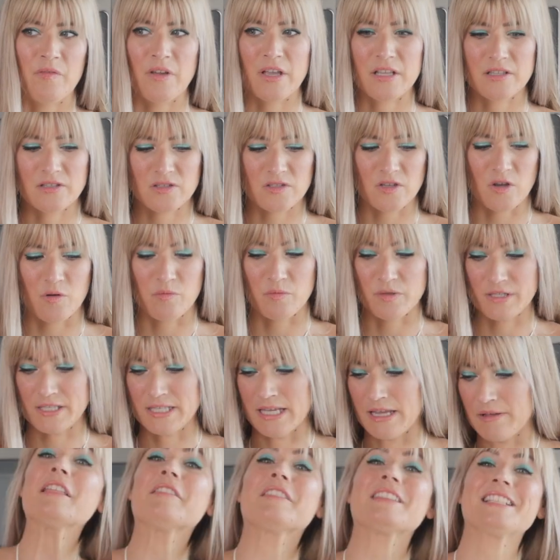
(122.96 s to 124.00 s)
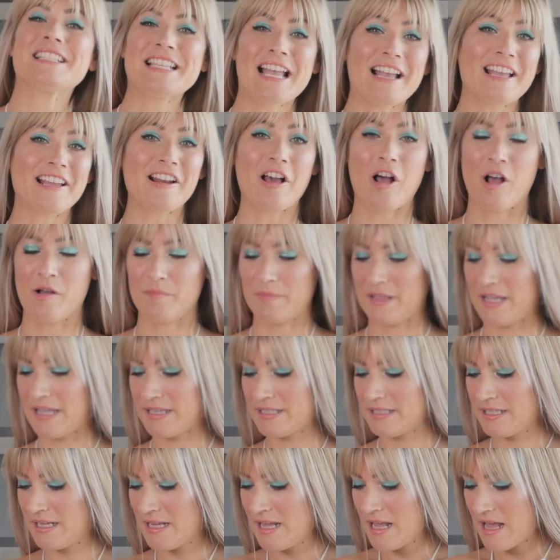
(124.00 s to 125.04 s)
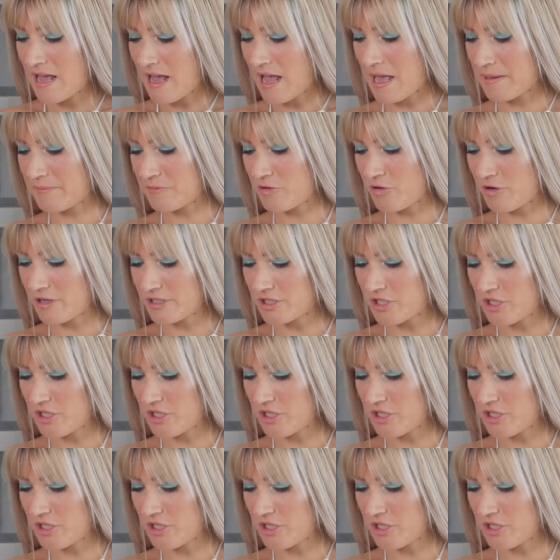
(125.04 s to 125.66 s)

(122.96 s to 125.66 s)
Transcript: it, so we'll see. The second omelet, I'm going